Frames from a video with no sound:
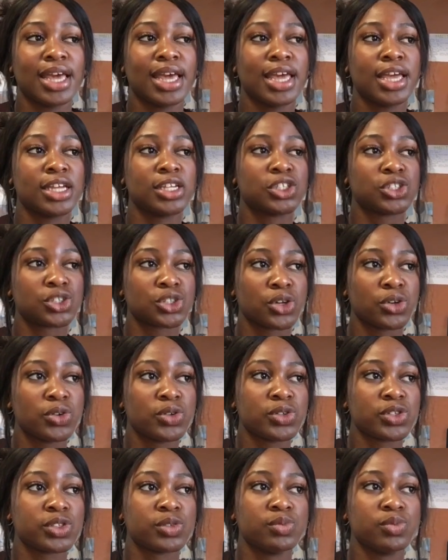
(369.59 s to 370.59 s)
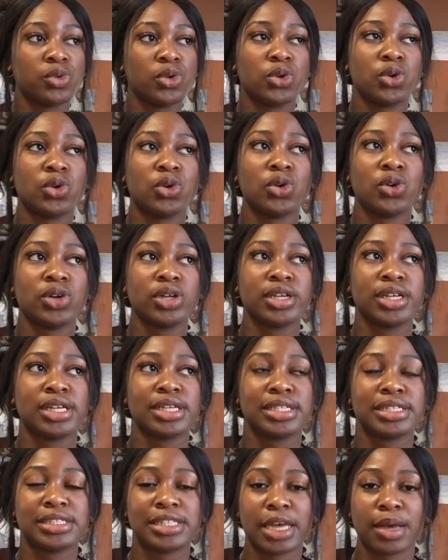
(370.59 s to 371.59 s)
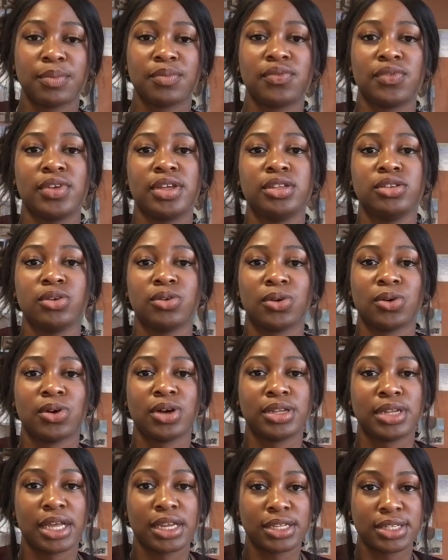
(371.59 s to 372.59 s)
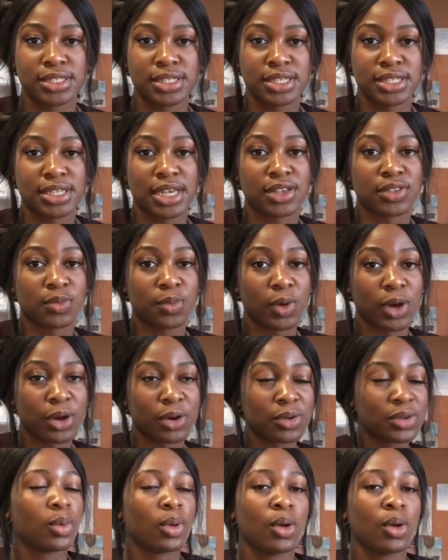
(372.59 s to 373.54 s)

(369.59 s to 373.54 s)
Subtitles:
it shows more depth in your analysis as well.